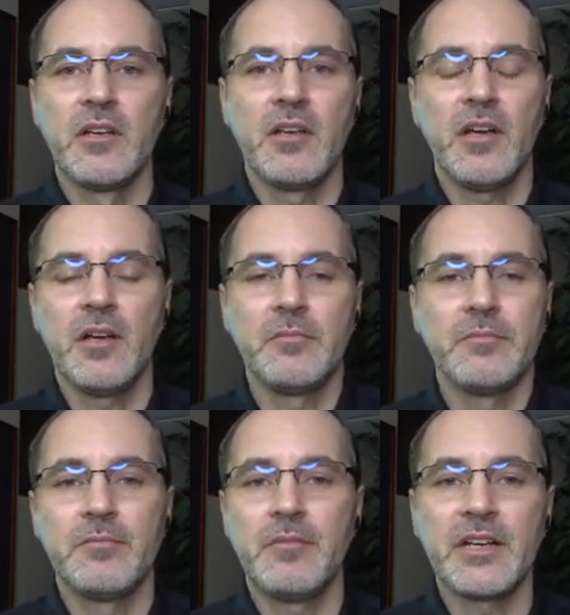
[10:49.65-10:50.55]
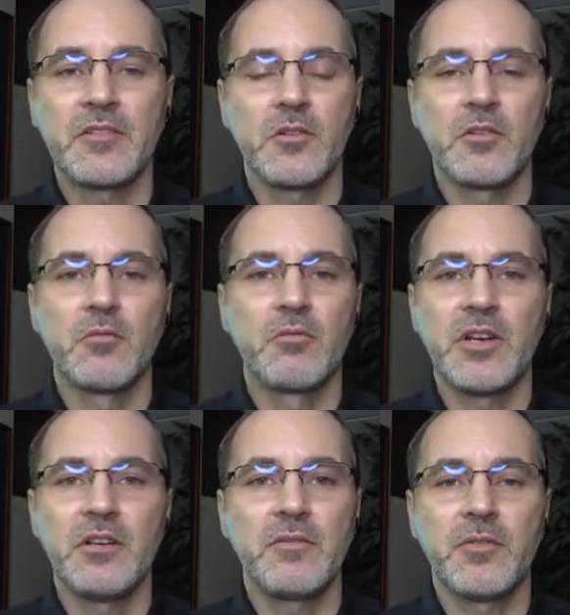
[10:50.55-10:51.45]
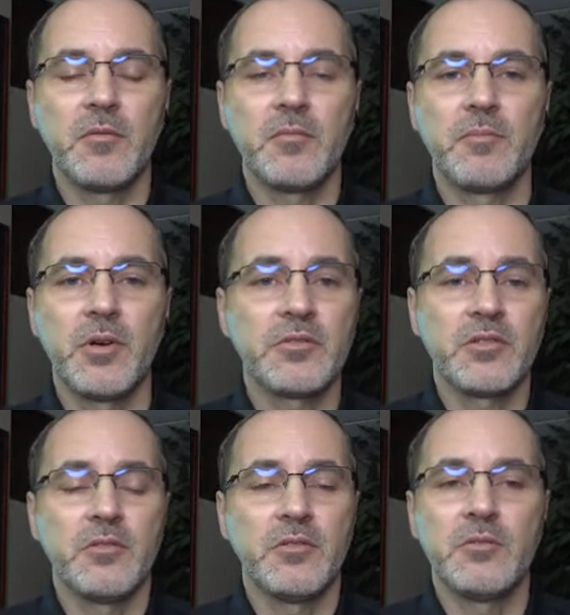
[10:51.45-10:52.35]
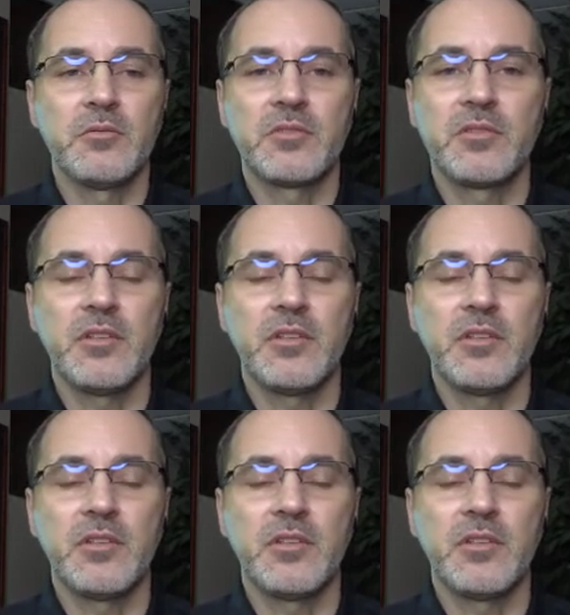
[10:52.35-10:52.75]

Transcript: Macs are great for personal use.